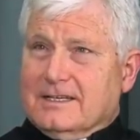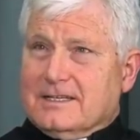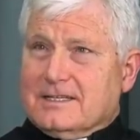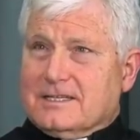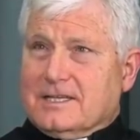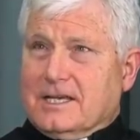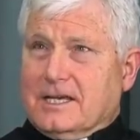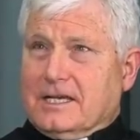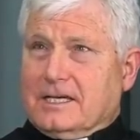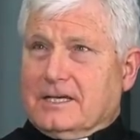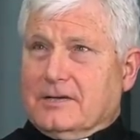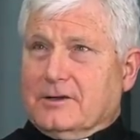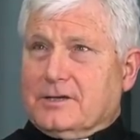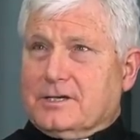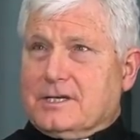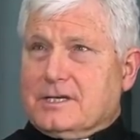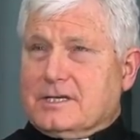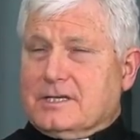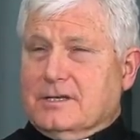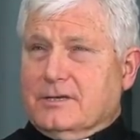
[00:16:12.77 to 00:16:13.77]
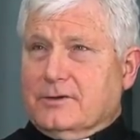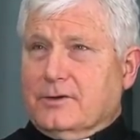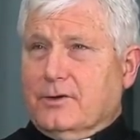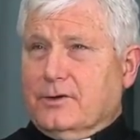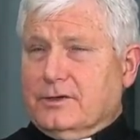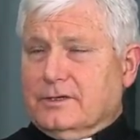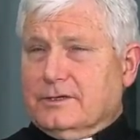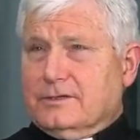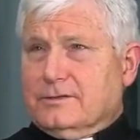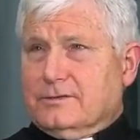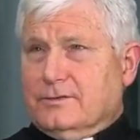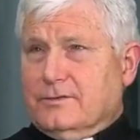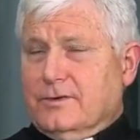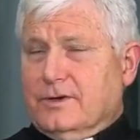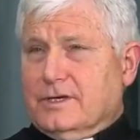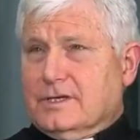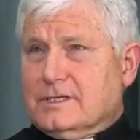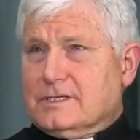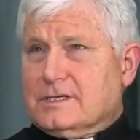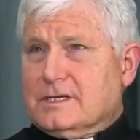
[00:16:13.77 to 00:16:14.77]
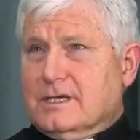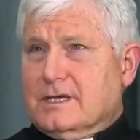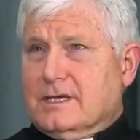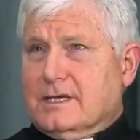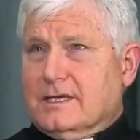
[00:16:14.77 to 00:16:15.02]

Saint Ignatius Loyola was